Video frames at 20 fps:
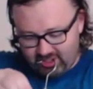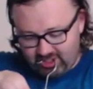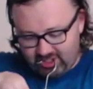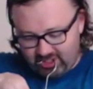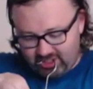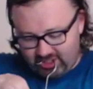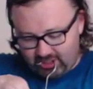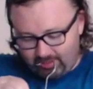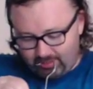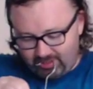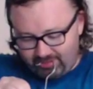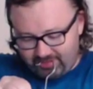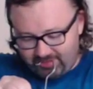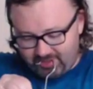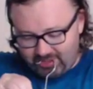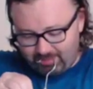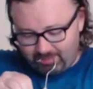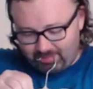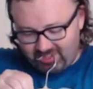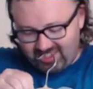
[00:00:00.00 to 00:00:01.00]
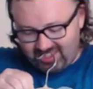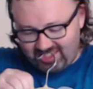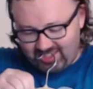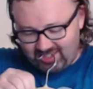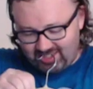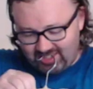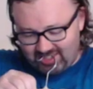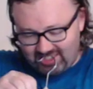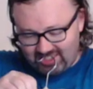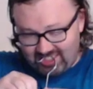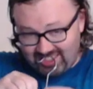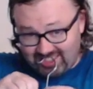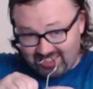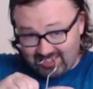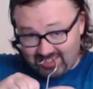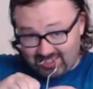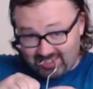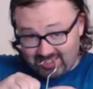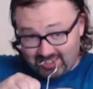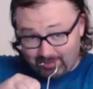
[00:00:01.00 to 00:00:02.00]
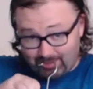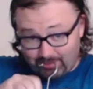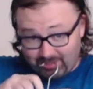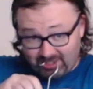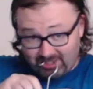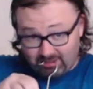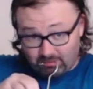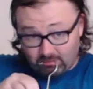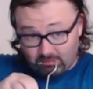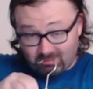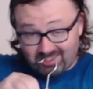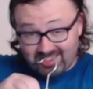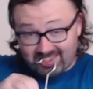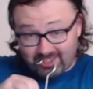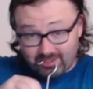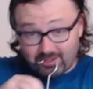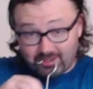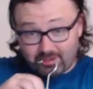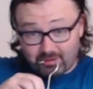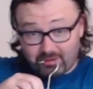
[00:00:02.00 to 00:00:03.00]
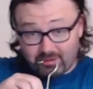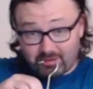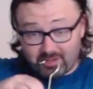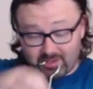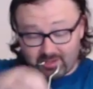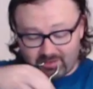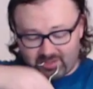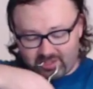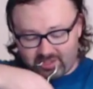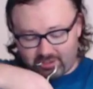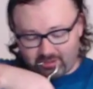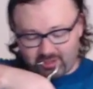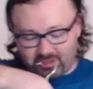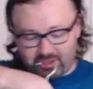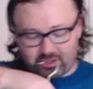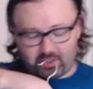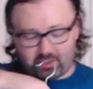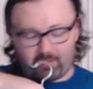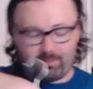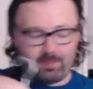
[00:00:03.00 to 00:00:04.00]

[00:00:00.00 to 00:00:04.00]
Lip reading: And I'll be very blatantly asking them about, why are you doing evaluation?